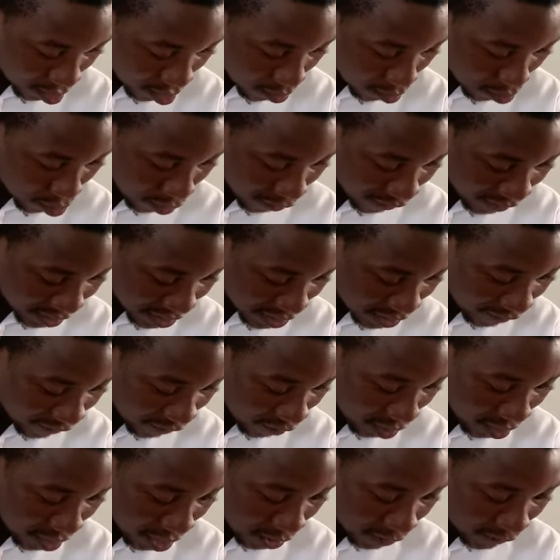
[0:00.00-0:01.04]
Provision
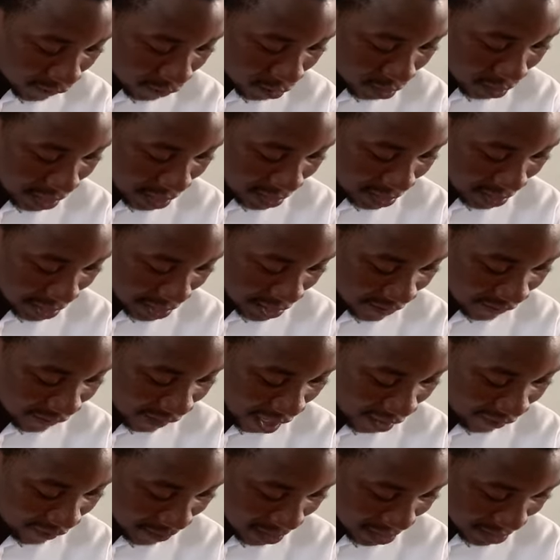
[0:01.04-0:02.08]
for doubtful debt is
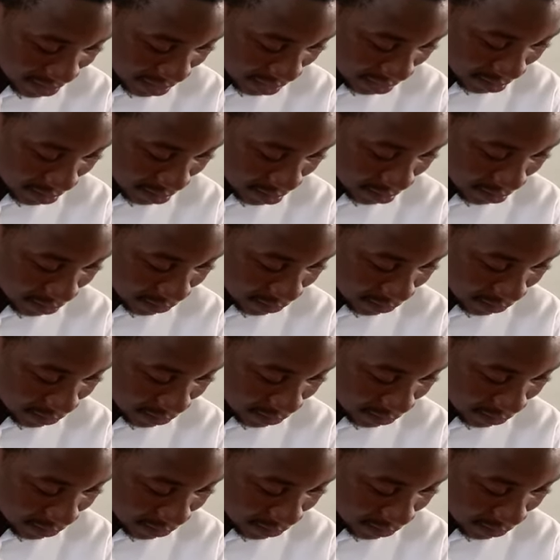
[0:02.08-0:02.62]
5%.